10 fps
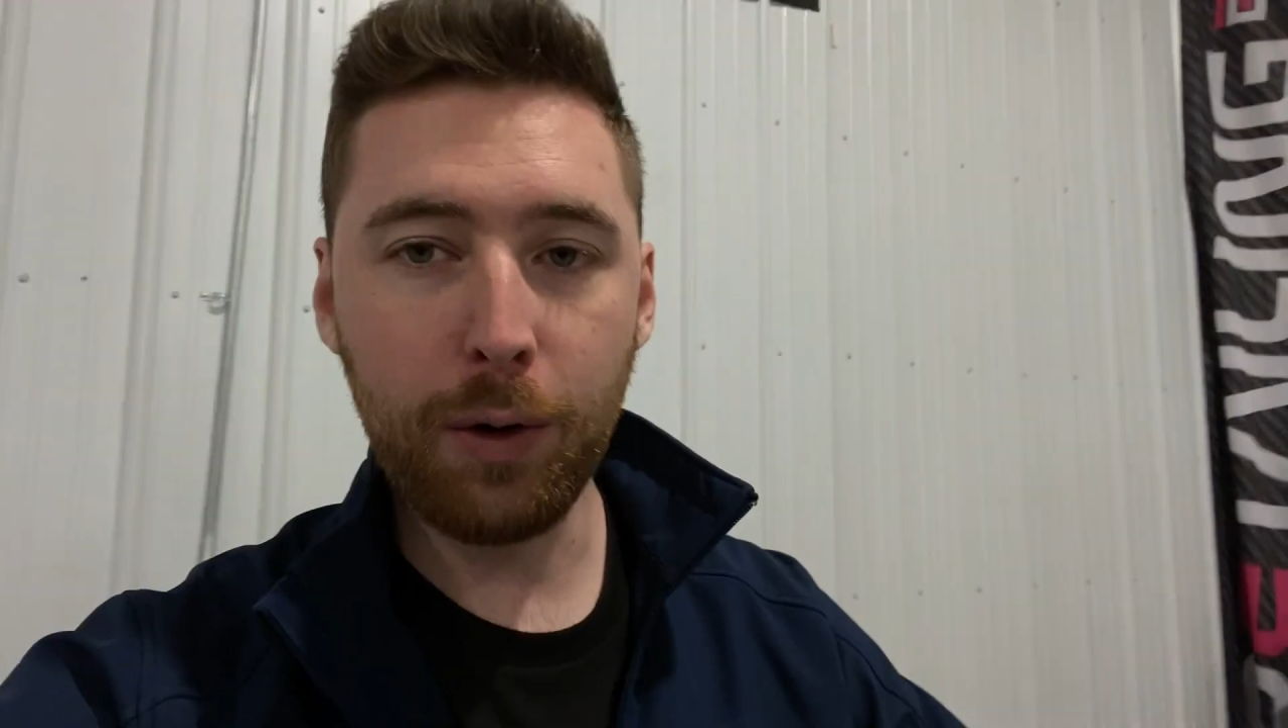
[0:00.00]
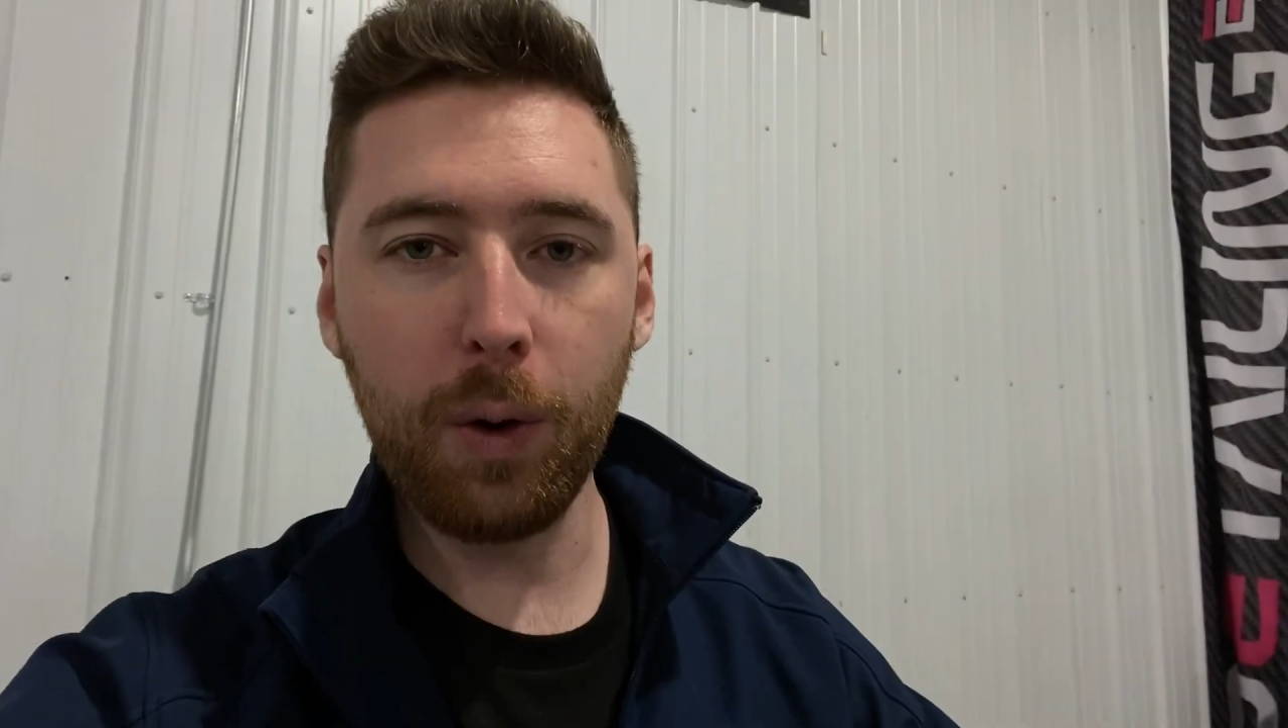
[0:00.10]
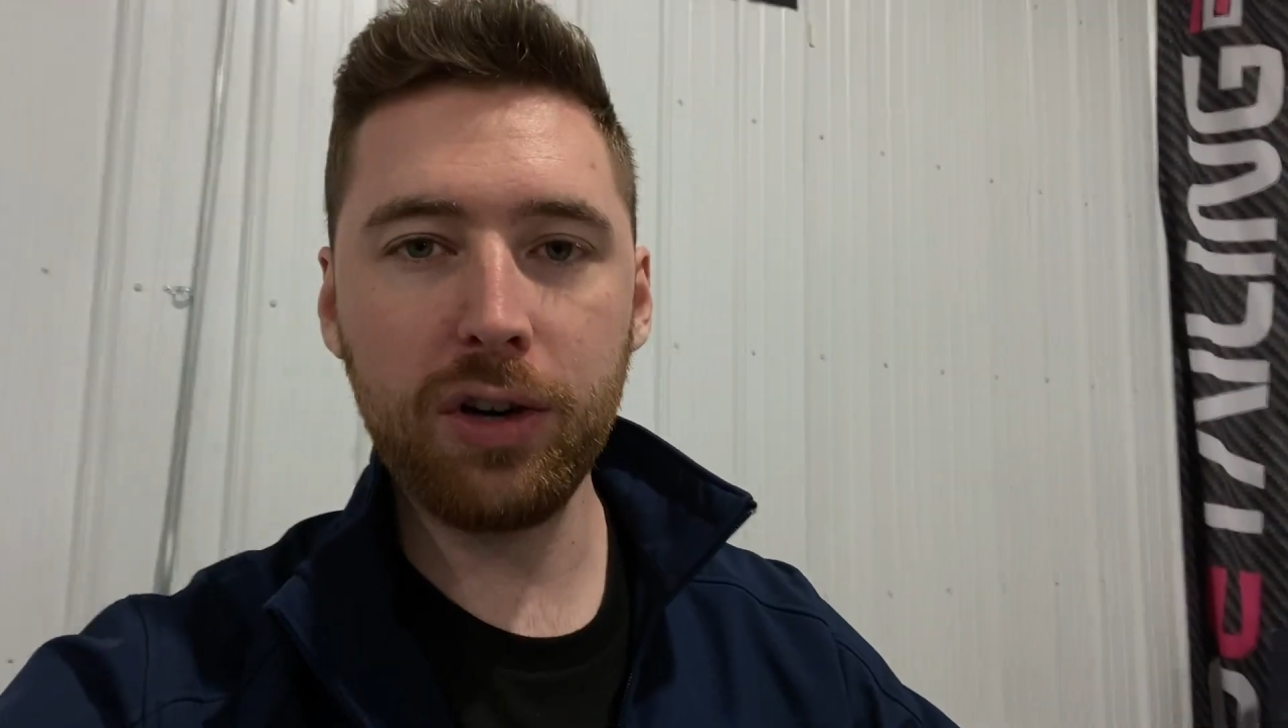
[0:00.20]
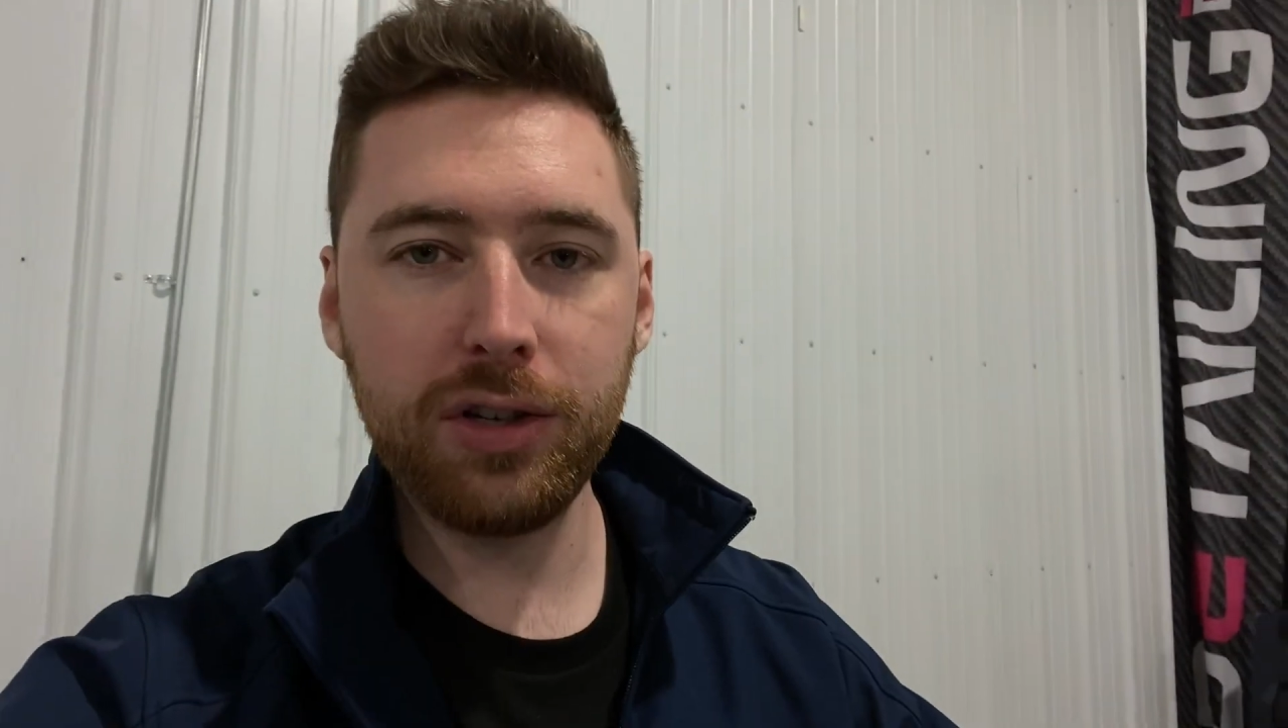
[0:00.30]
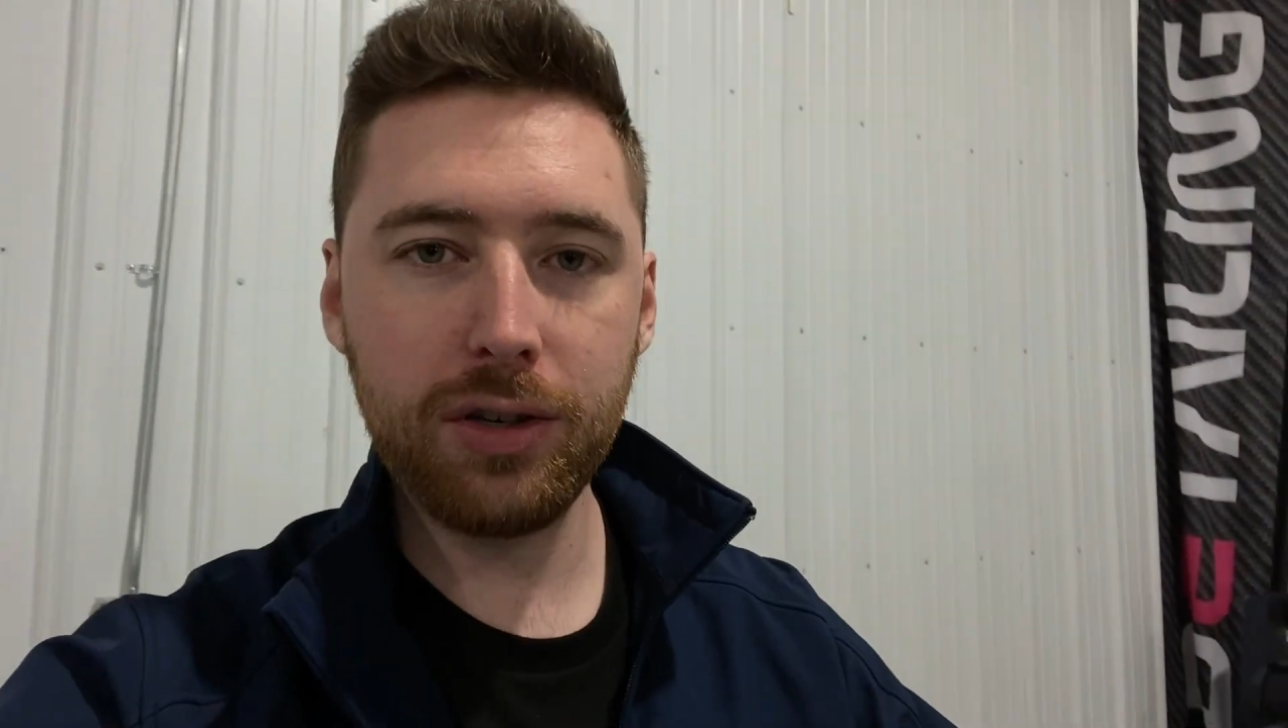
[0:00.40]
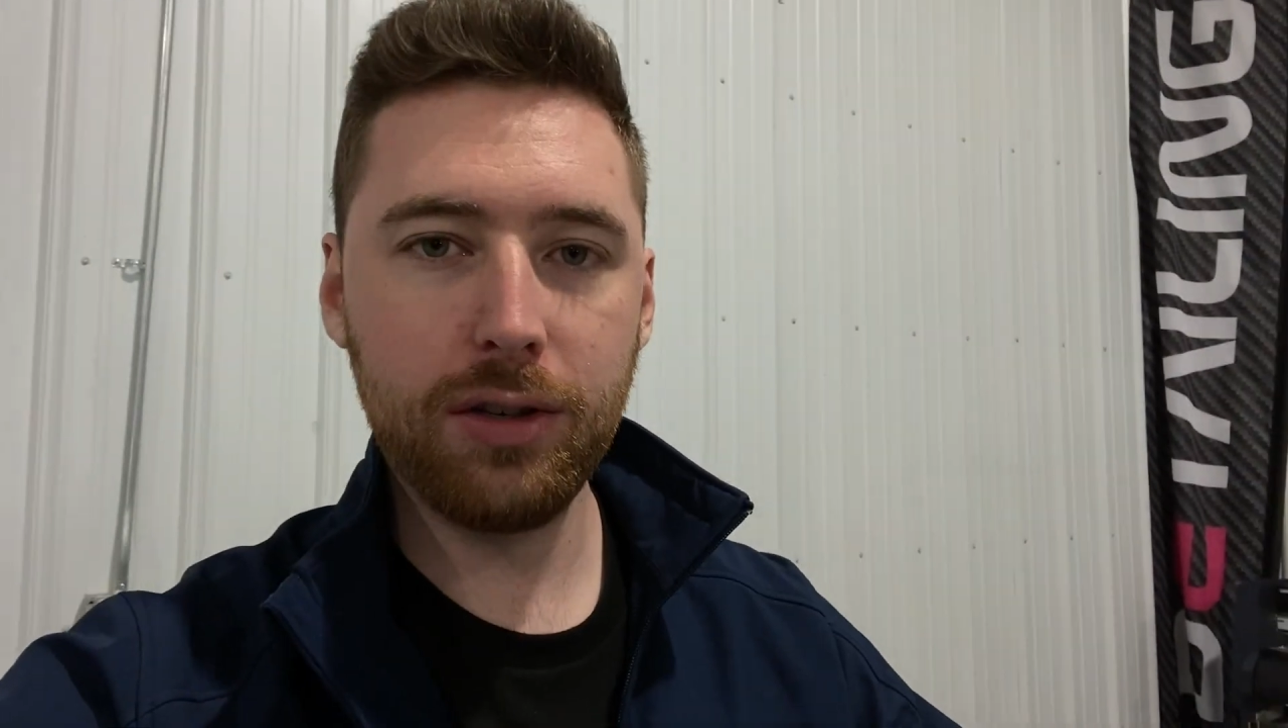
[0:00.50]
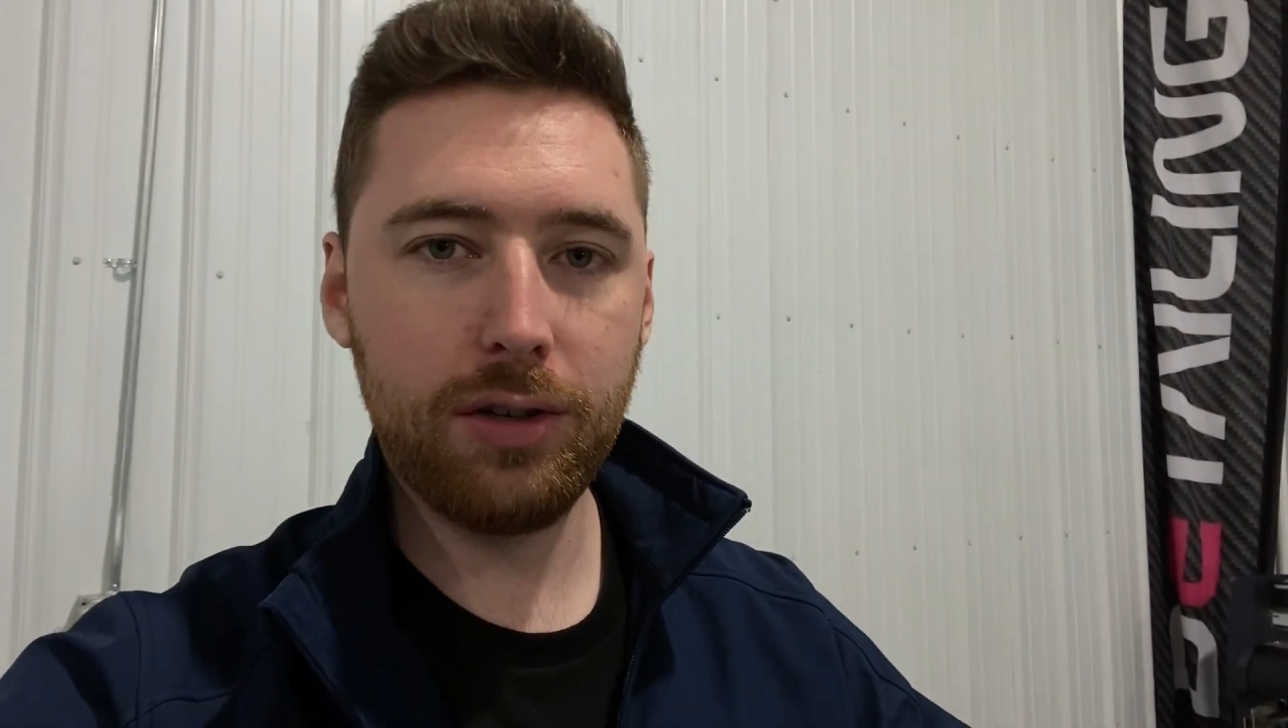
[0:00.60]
course